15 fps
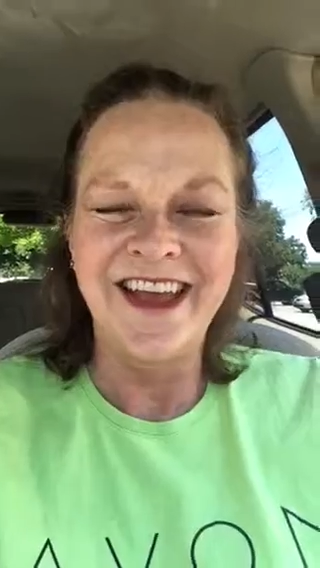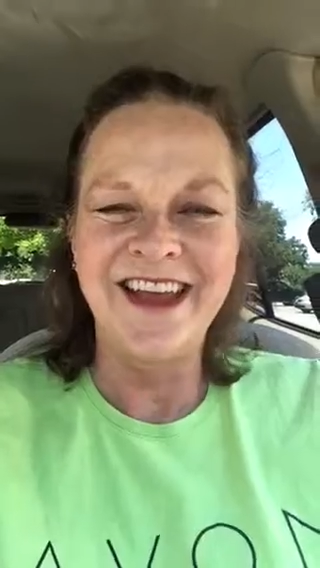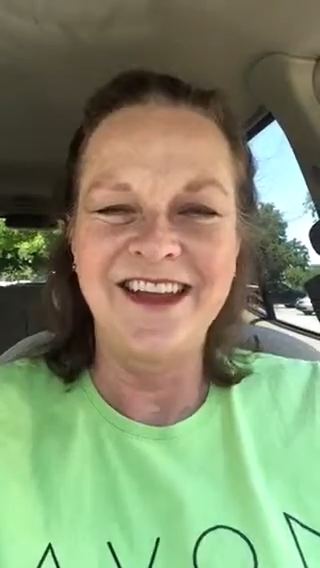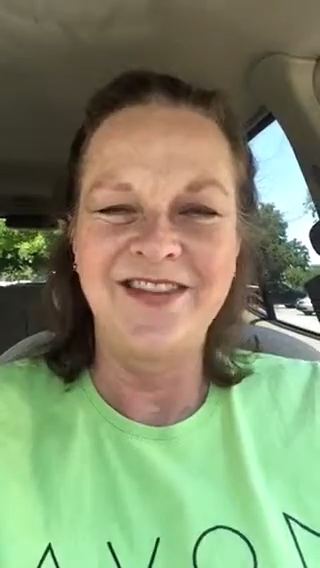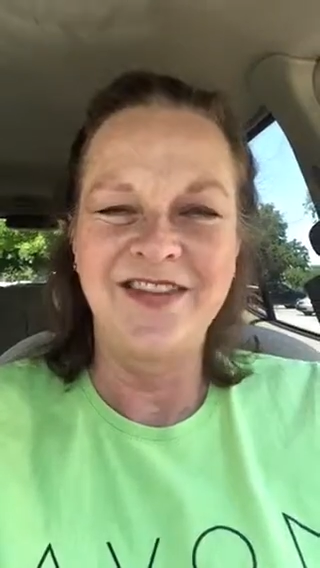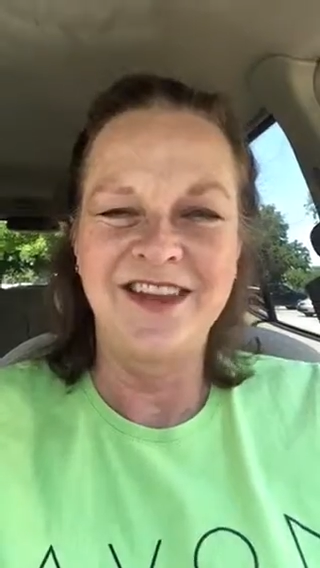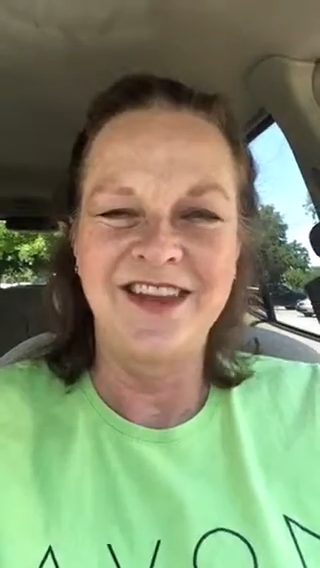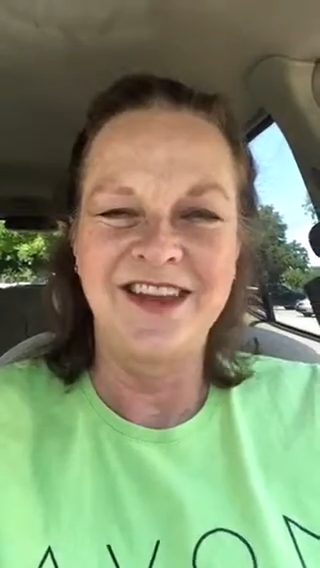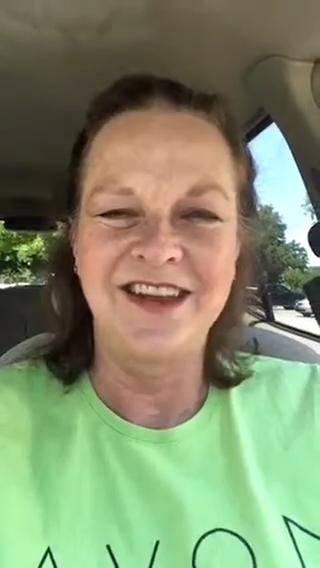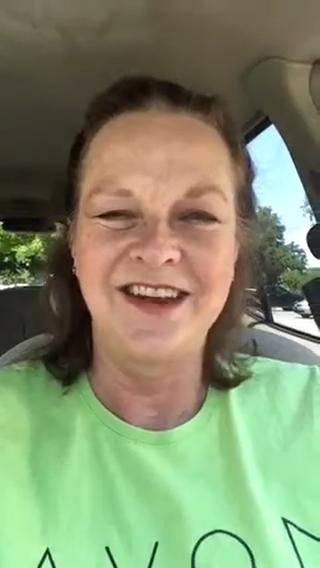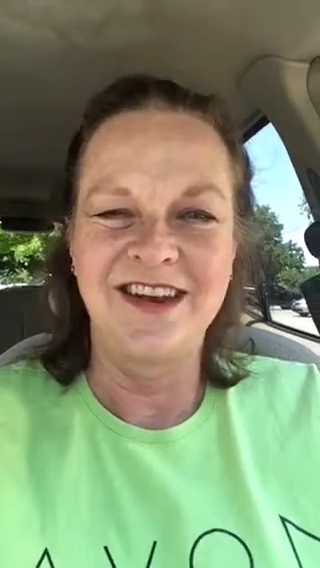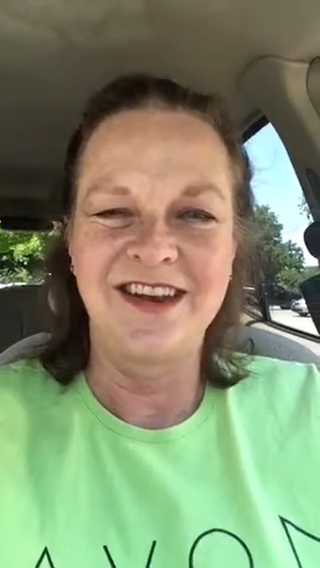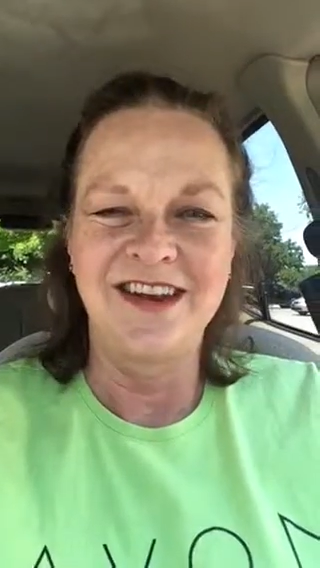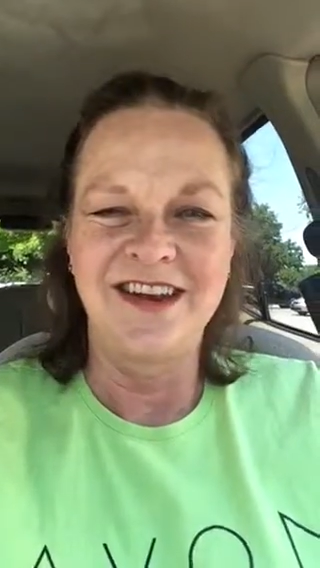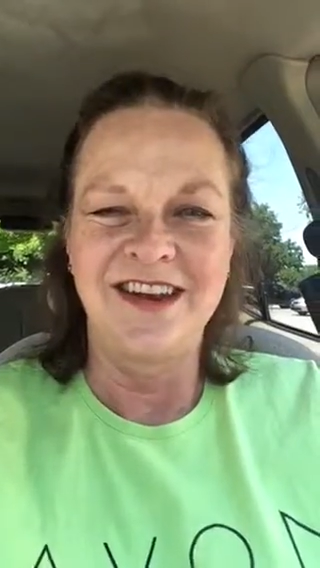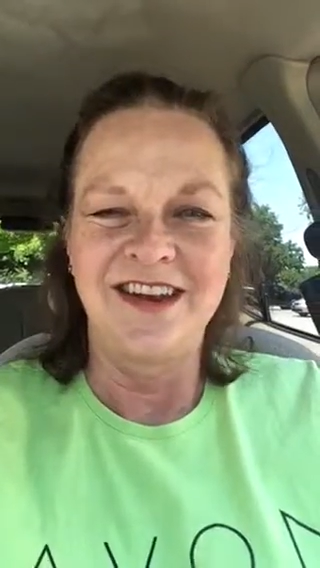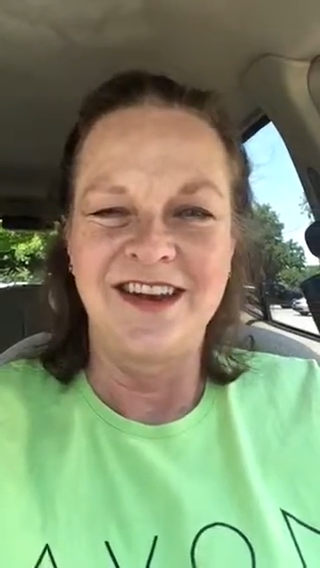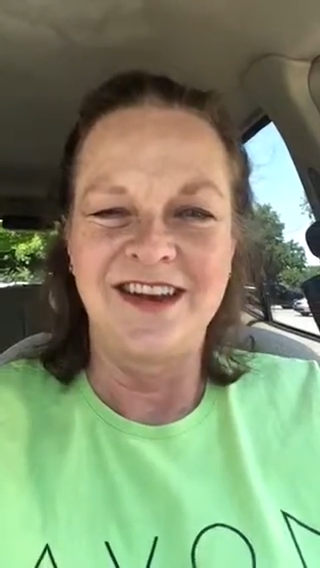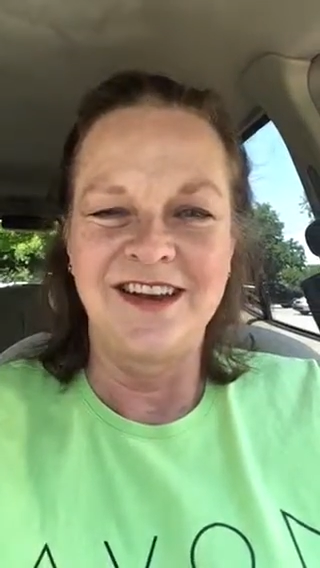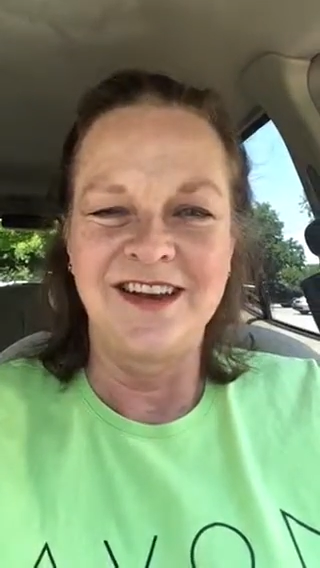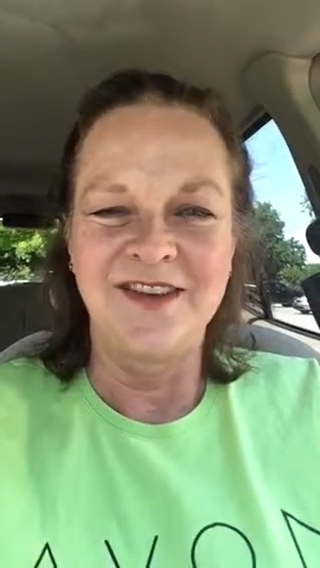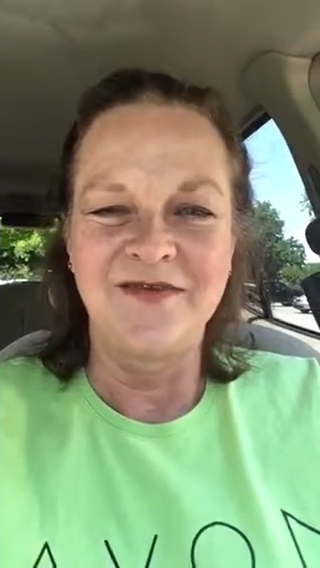And then
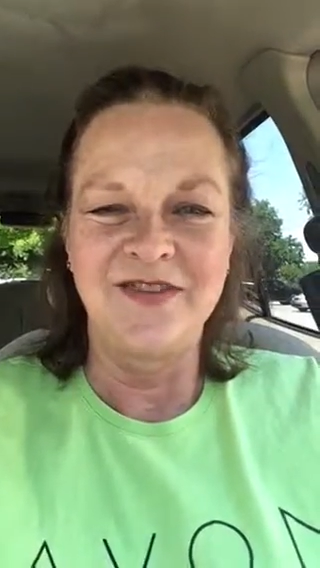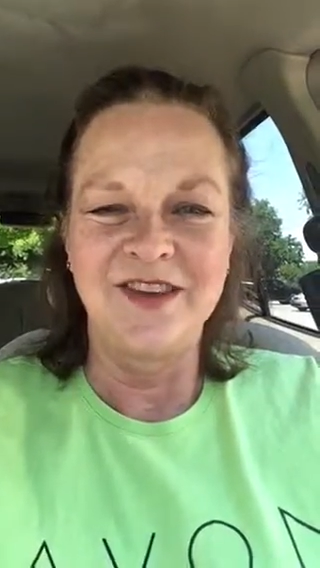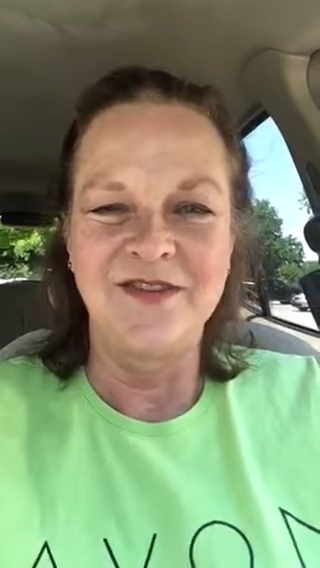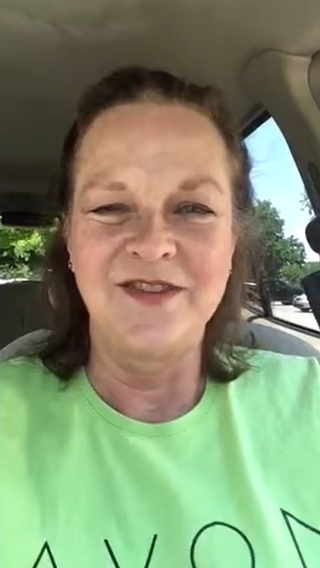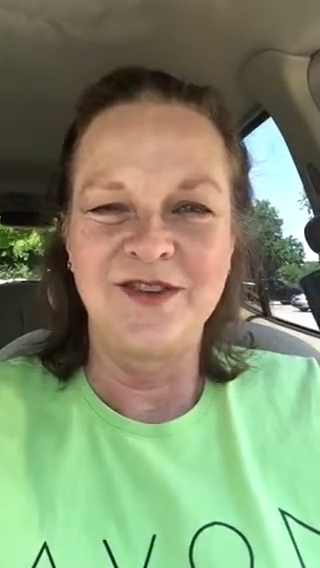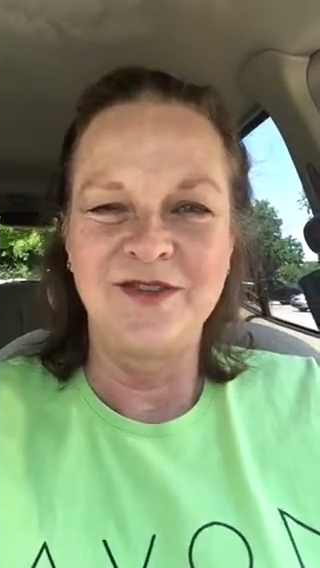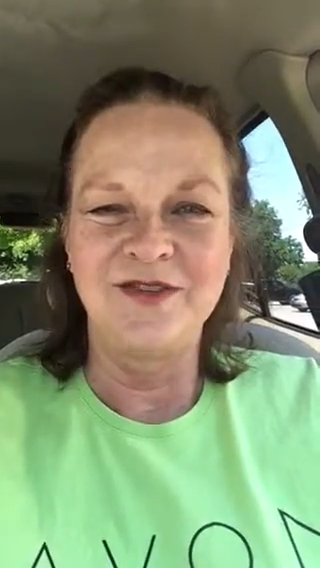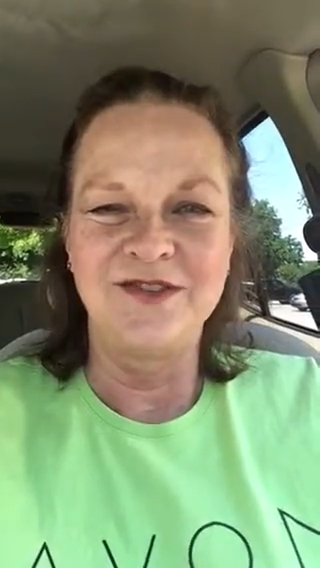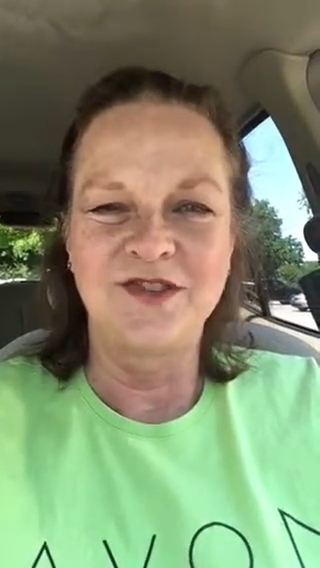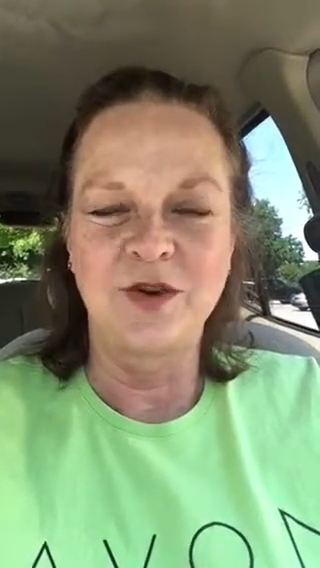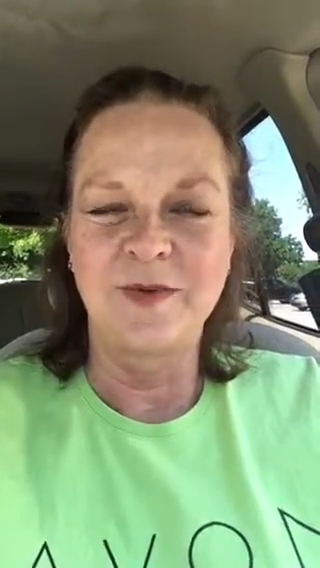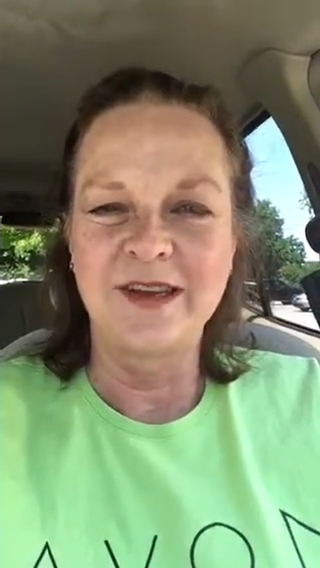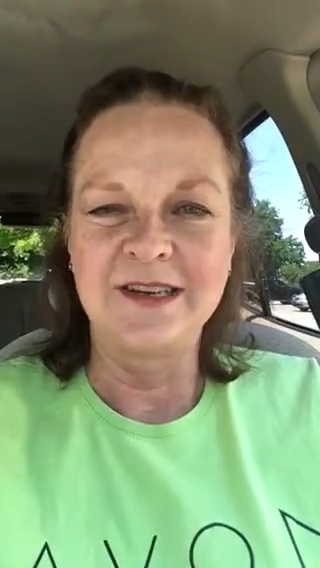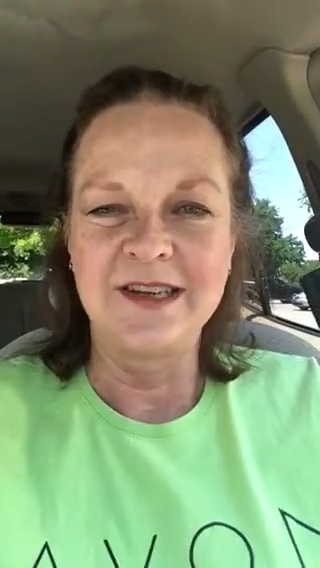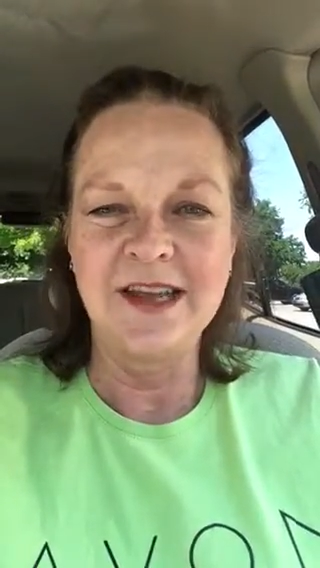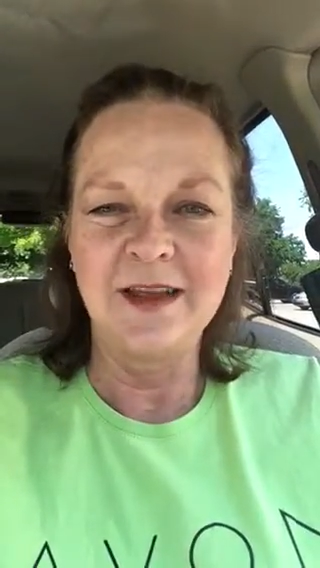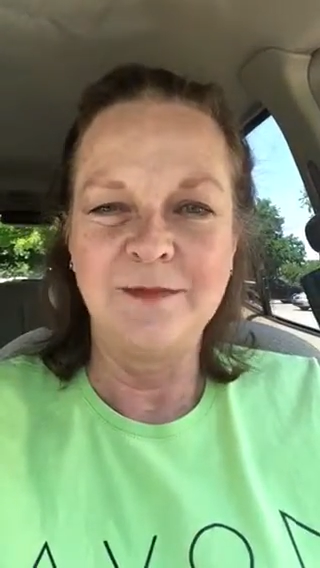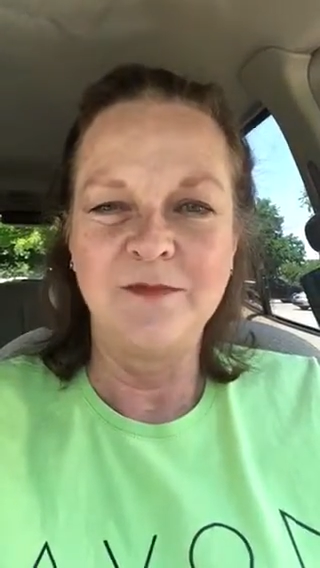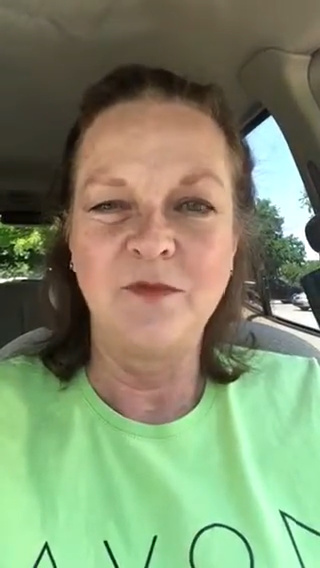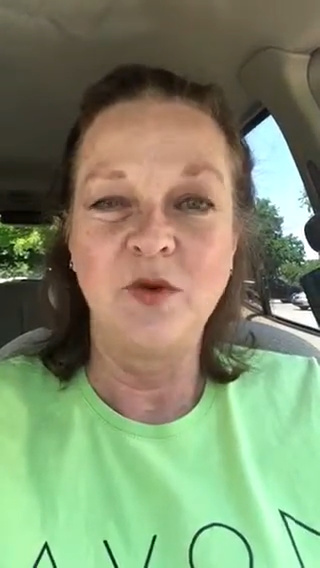if you join my team,